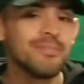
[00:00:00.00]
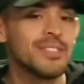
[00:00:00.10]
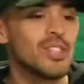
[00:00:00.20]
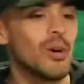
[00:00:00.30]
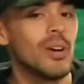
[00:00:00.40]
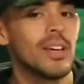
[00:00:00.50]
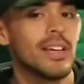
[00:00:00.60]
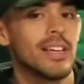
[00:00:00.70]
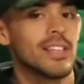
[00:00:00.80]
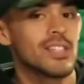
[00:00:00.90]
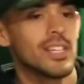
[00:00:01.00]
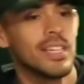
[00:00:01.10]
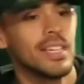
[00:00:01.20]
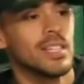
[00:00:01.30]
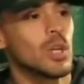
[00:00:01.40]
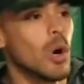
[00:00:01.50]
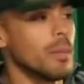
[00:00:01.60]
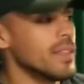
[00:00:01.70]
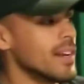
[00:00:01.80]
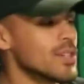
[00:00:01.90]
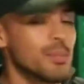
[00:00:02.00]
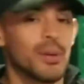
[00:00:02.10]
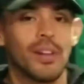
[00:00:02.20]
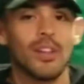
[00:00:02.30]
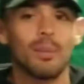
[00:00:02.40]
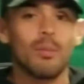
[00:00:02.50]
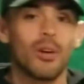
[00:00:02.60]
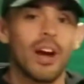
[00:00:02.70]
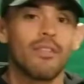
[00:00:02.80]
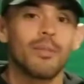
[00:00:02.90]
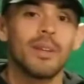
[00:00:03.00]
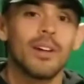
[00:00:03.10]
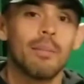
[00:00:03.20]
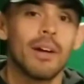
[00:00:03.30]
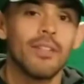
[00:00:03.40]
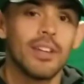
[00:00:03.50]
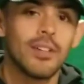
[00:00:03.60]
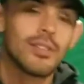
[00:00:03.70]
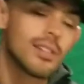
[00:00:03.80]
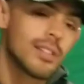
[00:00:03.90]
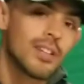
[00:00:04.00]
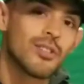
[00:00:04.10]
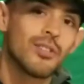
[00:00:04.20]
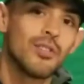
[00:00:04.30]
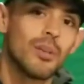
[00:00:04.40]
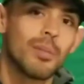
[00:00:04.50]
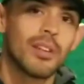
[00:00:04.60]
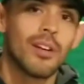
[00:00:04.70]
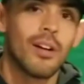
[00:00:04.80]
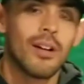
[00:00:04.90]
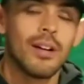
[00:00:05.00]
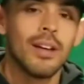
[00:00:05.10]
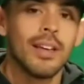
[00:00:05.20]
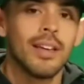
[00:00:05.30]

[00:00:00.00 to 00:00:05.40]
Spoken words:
So she told me that I should put a little bit more effort behind my videos because I usually do them in the car.